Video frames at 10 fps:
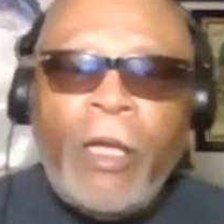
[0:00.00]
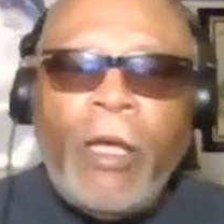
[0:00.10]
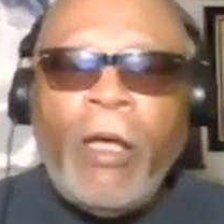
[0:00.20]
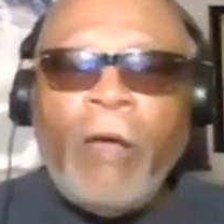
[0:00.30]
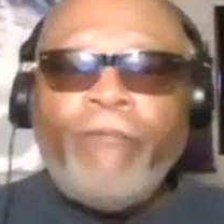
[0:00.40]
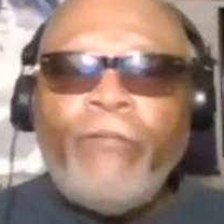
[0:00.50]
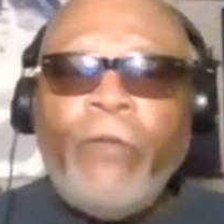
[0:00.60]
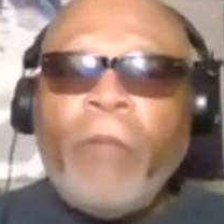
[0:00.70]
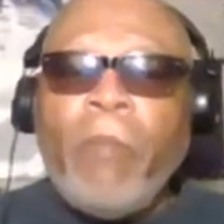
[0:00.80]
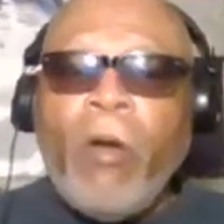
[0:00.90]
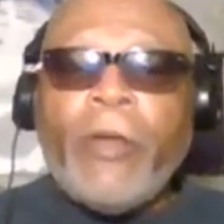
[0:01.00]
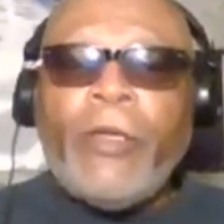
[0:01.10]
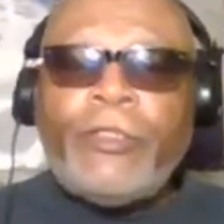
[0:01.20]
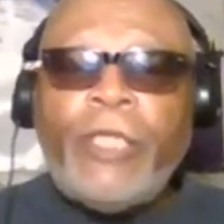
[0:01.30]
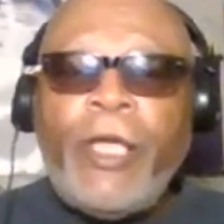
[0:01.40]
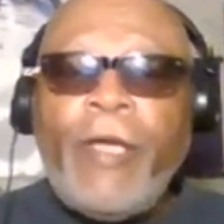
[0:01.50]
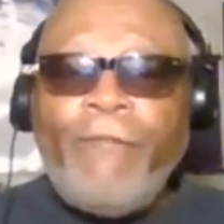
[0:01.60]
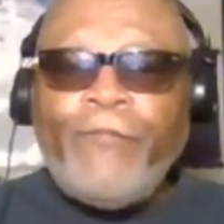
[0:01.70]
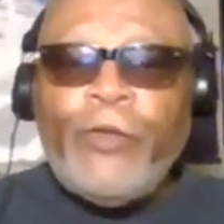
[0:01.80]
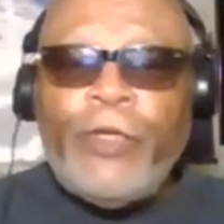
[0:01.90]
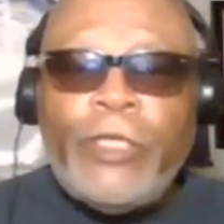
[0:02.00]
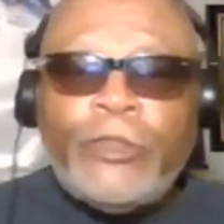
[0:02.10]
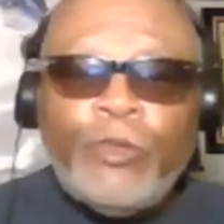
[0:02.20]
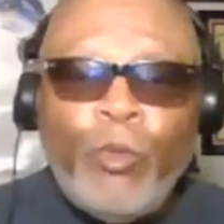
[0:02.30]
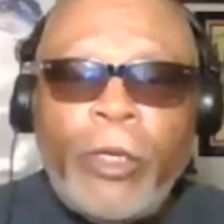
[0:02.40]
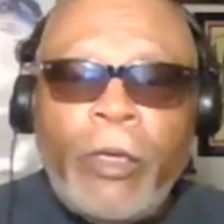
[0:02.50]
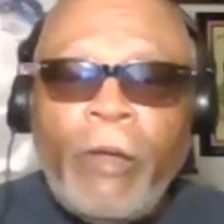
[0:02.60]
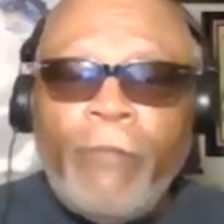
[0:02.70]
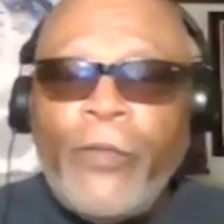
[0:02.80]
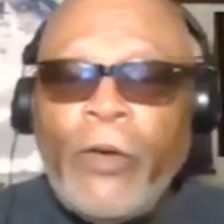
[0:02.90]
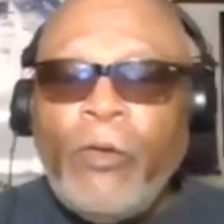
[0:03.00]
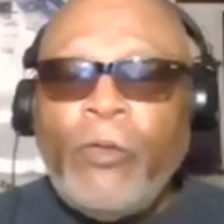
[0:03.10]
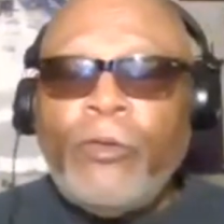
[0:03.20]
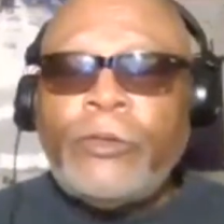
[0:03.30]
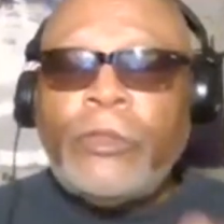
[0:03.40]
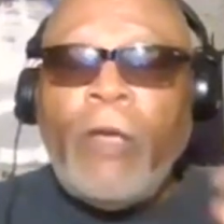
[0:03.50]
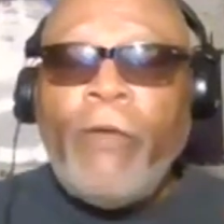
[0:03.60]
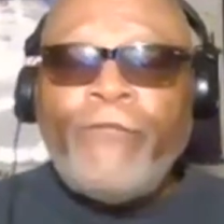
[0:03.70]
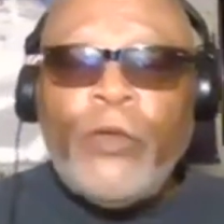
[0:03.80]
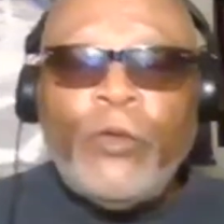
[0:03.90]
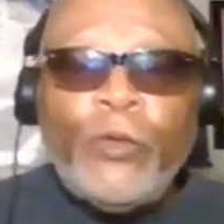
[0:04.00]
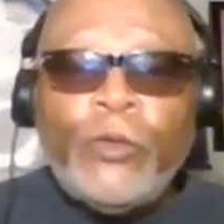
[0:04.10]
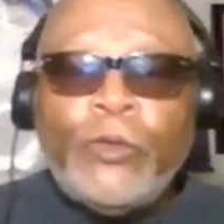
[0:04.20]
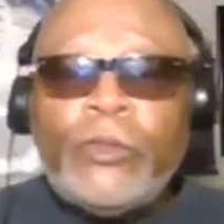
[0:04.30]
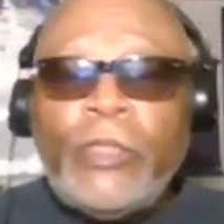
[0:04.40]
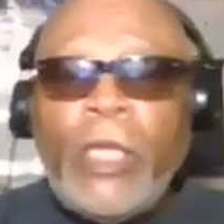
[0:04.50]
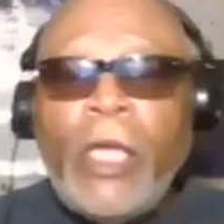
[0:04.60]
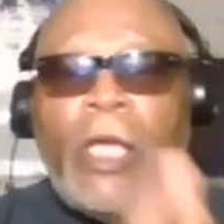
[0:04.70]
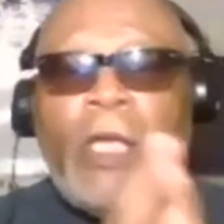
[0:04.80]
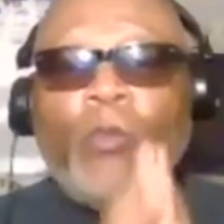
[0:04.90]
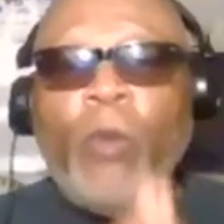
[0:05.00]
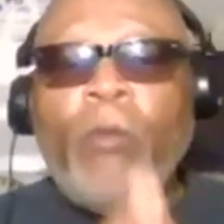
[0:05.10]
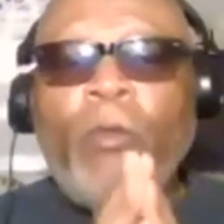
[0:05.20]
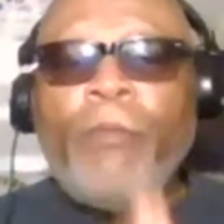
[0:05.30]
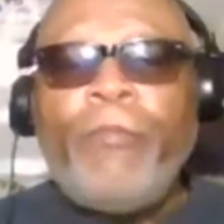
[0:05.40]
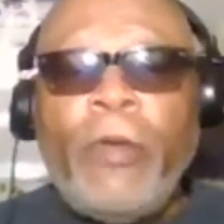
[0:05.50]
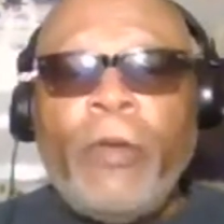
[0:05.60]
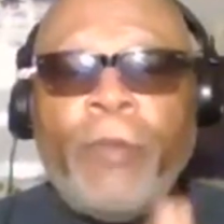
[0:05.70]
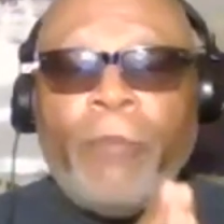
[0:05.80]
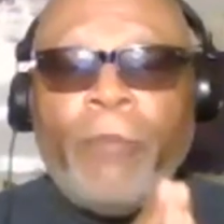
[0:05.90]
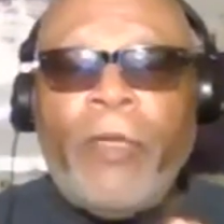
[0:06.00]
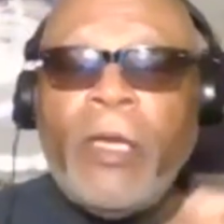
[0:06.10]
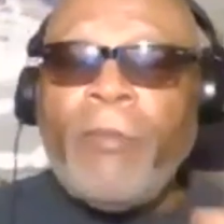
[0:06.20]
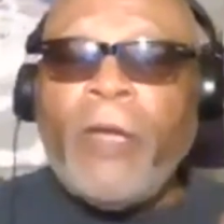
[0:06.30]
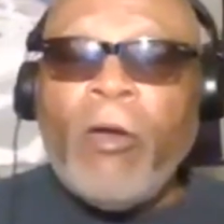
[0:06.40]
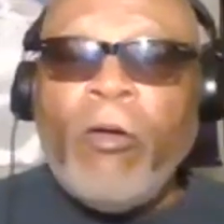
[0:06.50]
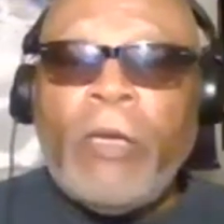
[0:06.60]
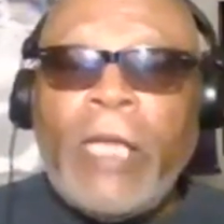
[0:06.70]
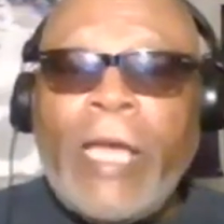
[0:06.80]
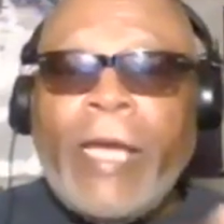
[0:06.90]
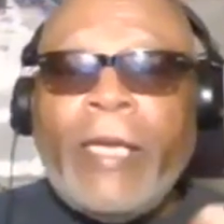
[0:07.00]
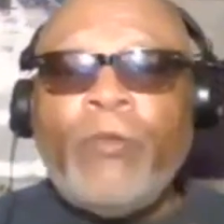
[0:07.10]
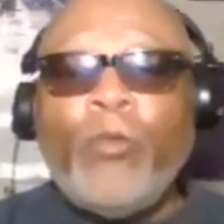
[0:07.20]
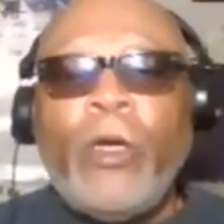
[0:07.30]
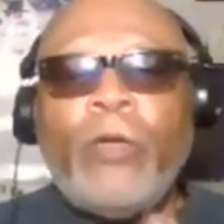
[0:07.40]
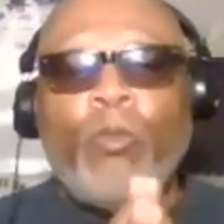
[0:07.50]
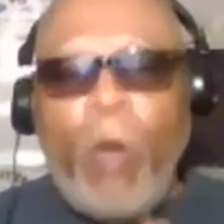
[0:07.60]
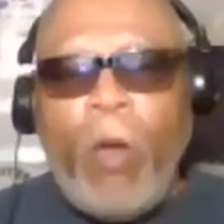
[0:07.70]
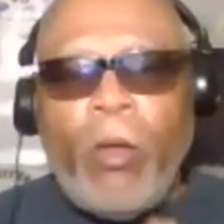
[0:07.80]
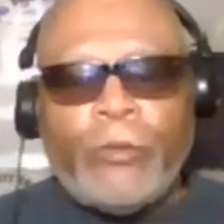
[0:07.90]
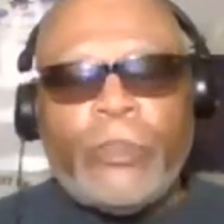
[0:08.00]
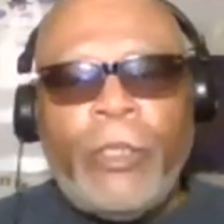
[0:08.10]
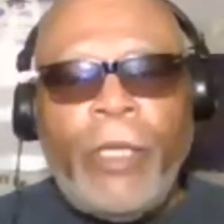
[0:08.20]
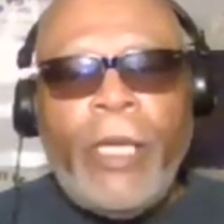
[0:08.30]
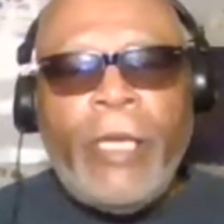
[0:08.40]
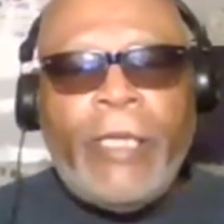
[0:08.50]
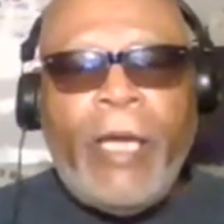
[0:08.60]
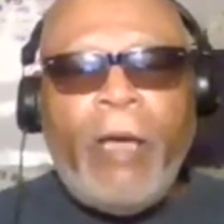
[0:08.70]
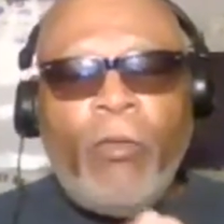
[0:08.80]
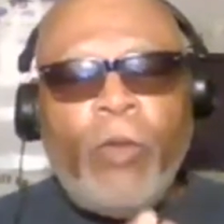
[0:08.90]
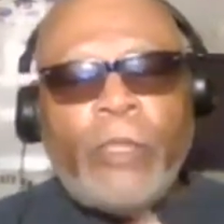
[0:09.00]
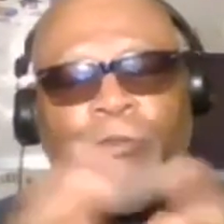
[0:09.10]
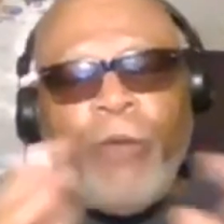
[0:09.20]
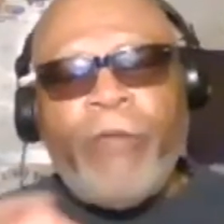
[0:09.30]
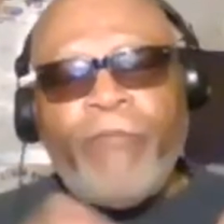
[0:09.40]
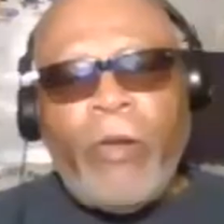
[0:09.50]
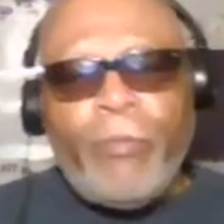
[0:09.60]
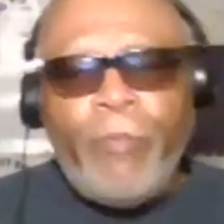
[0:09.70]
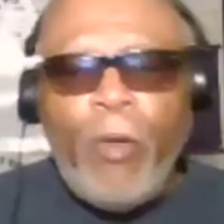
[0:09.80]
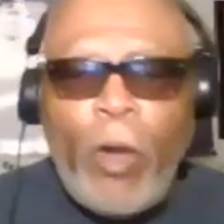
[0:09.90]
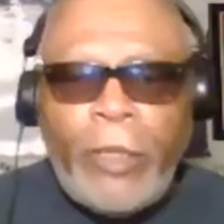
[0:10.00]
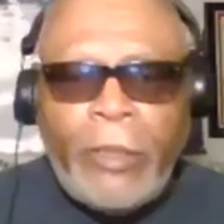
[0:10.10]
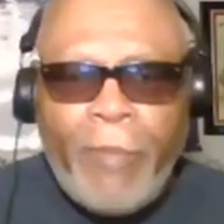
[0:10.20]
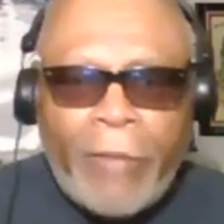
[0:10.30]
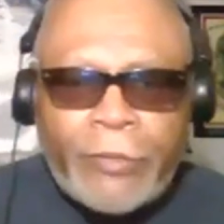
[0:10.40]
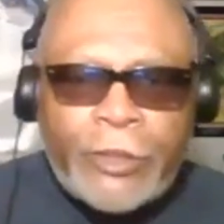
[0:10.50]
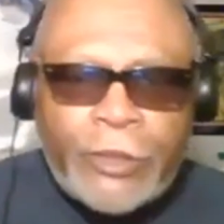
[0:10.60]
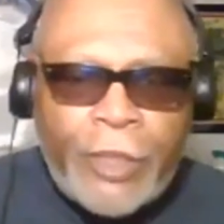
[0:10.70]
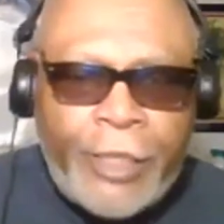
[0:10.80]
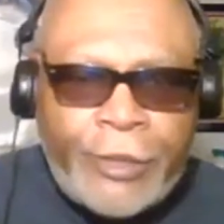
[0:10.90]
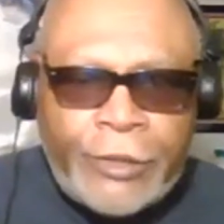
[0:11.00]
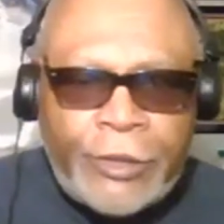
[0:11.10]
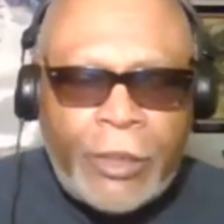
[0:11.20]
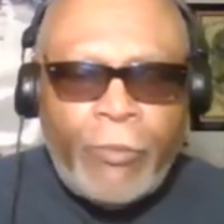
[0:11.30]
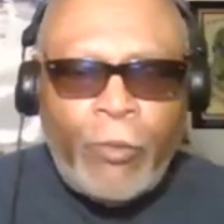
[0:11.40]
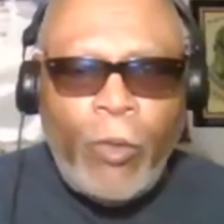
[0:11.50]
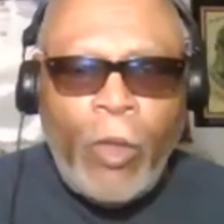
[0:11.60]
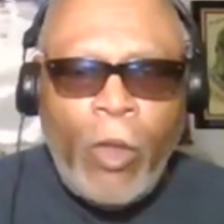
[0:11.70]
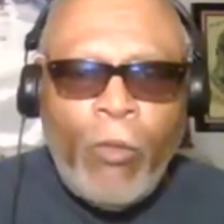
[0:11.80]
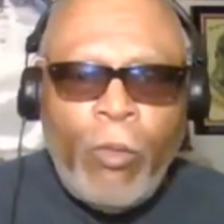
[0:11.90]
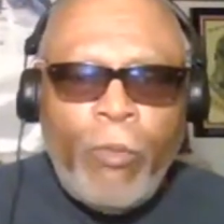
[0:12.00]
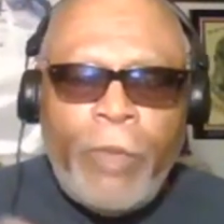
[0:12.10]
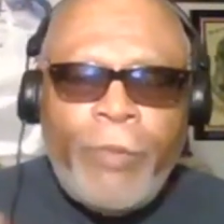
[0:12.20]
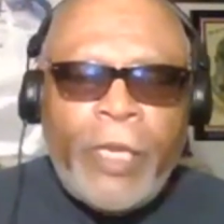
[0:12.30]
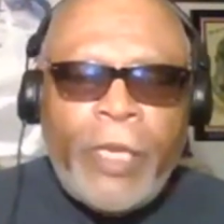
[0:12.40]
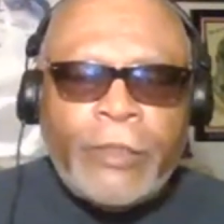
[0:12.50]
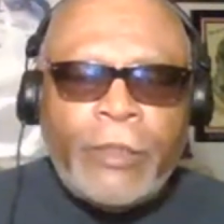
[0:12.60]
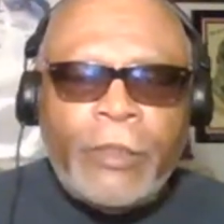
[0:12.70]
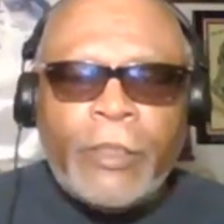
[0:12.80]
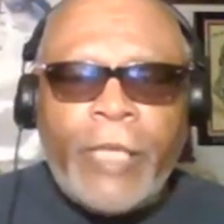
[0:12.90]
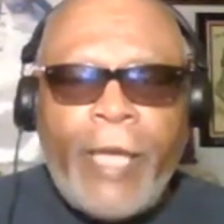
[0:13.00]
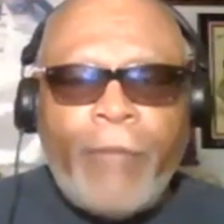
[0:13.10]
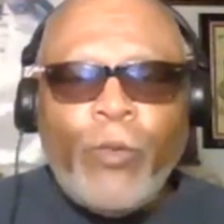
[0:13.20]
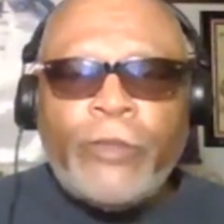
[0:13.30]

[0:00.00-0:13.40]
share for each one of those fuels and what will be coming online and what won't. Now, what's very, very important about this, ladies and gentlemen, when we begin to look at what is going on